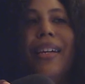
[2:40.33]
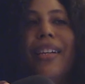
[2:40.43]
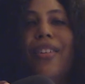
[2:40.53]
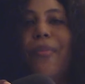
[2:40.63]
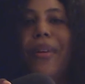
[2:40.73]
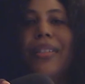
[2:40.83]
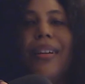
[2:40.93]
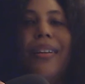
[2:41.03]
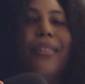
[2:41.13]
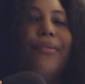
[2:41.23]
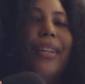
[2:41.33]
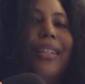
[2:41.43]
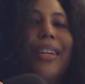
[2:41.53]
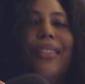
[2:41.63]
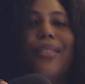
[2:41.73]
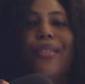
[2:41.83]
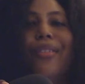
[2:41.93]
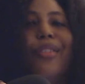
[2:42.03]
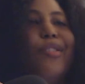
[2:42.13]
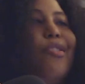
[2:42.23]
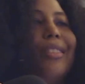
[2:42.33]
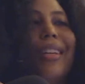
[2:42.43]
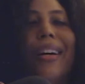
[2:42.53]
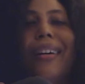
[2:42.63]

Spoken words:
you know, matter if at the ghetto, the gutter,